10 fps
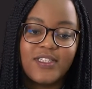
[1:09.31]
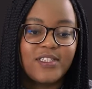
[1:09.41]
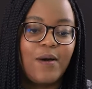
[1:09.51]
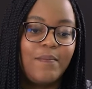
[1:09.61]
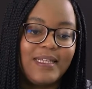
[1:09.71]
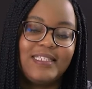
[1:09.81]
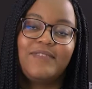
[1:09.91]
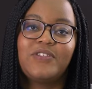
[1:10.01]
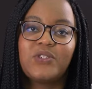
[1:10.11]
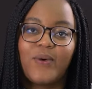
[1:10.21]
is
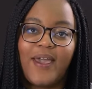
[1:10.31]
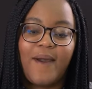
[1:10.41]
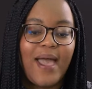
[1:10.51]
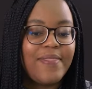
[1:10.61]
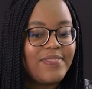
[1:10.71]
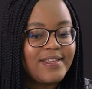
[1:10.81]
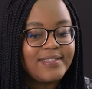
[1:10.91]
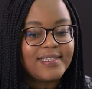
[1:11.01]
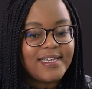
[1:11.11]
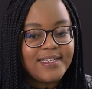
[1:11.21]
completing the square, and
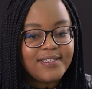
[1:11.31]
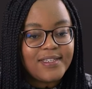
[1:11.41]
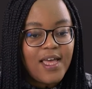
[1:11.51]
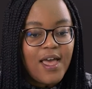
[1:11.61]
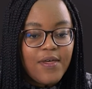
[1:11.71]
this is